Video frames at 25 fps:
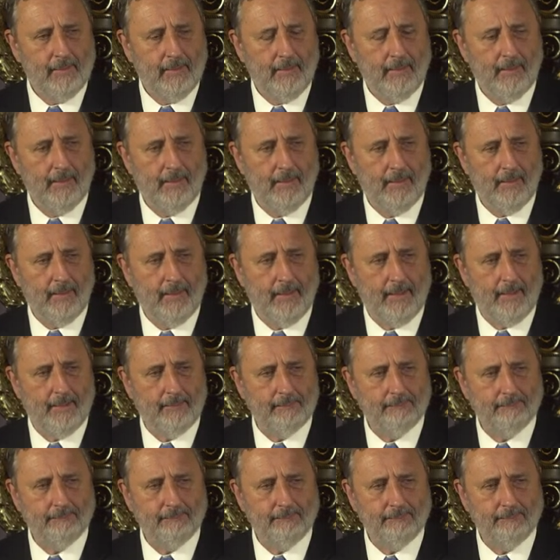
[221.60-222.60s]

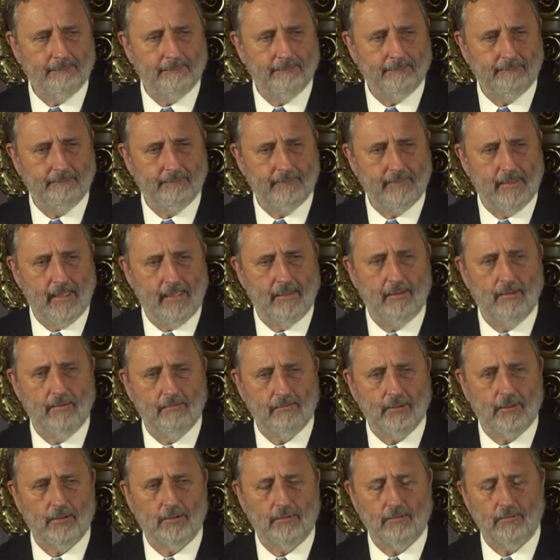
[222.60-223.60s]
and there
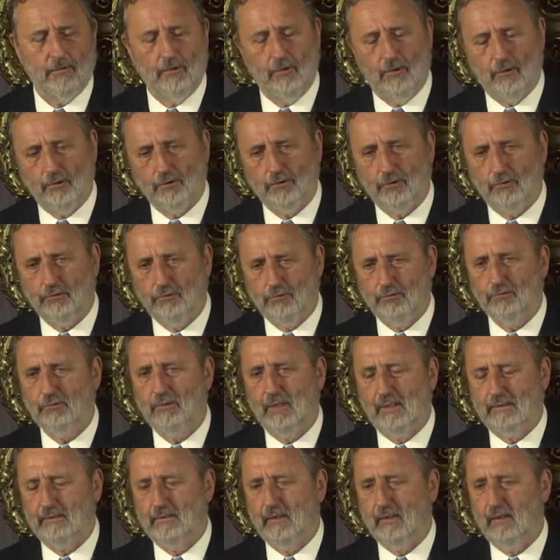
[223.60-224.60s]
were also two
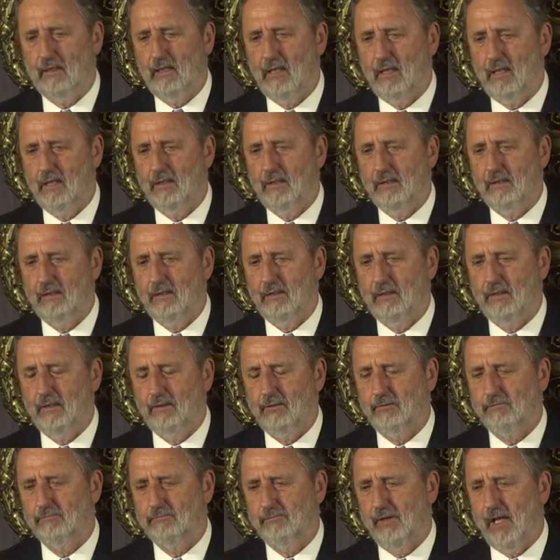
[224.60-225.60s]
things that I
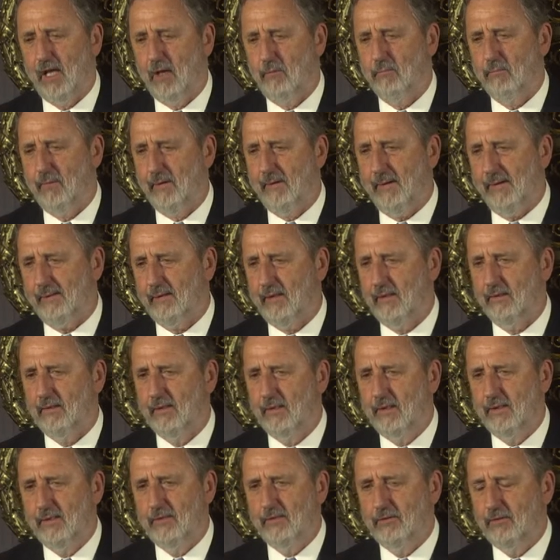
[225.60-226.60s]
remarked. And
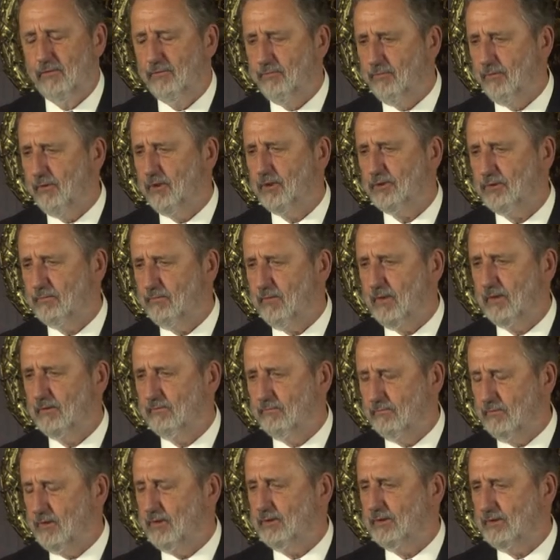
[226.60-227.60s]
the first
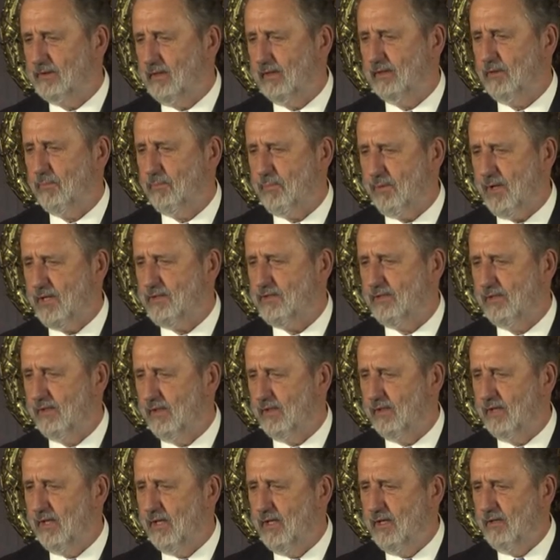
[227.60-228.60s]
one was that the
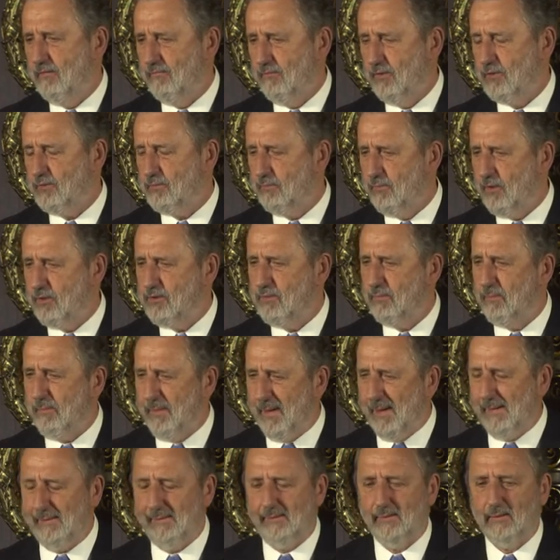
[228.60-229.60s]
President was much
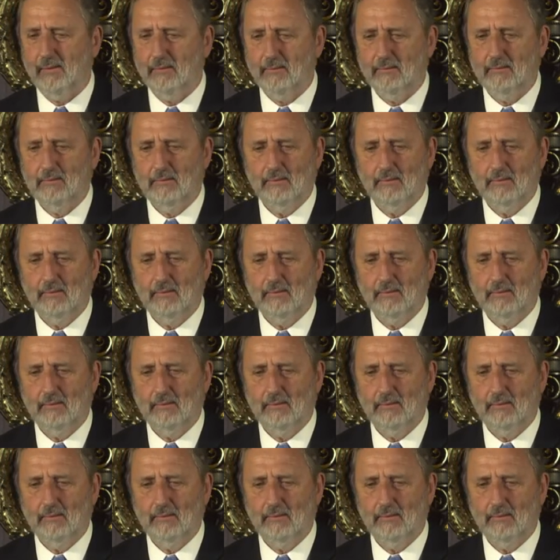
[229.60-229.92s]
better